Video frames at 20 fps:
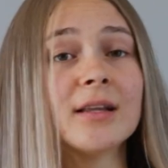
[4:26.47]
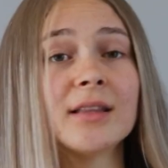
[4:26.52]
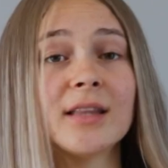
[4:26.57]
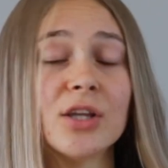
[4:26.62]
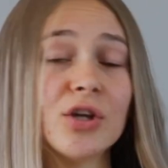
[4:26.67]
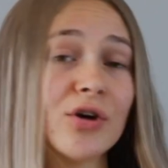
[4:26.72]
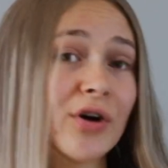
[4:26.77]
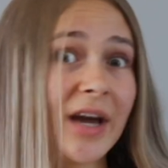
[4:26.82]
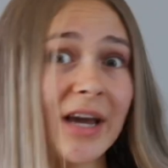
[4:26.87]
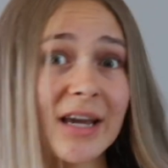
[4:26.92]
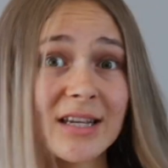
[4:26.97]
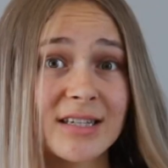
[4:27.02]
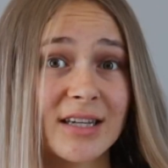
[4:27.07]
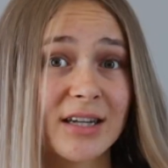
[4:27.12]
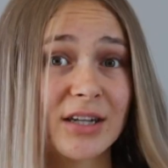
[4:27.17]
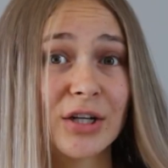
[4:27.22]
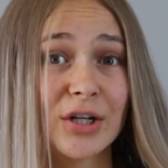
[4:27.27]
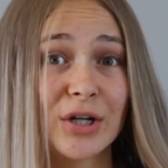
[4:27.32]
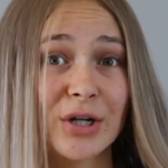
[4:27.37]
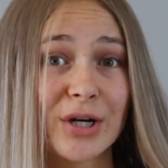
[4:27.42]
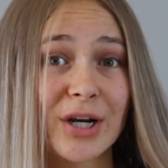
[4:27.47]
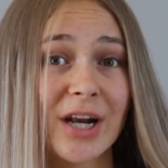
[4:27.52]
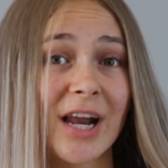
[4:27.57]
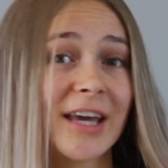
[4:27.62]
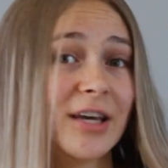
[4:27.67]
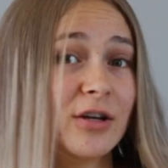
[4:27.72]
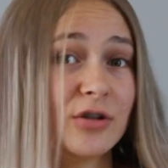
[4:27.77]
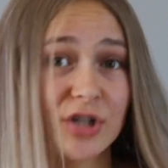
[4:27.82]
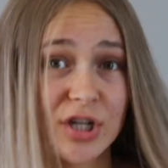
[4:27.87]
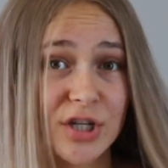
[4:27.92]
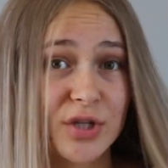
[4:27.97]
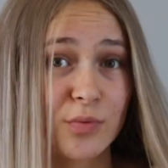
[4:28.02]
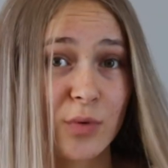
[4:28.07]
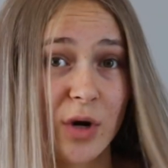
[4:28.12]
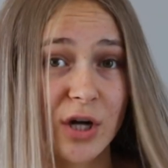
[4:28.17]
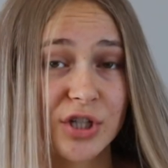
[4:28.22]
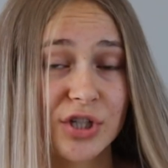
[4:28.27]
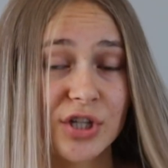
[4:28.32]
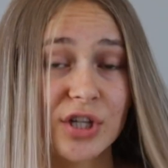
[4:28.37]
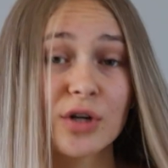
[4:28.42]
Then your hair is gonna look like you just
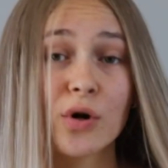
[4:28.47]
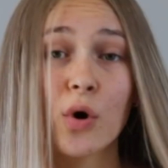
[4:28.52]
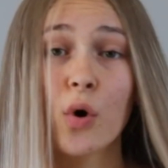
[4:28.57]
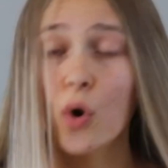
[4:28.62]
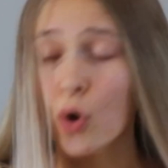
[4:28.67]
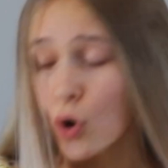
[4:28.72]
washed it.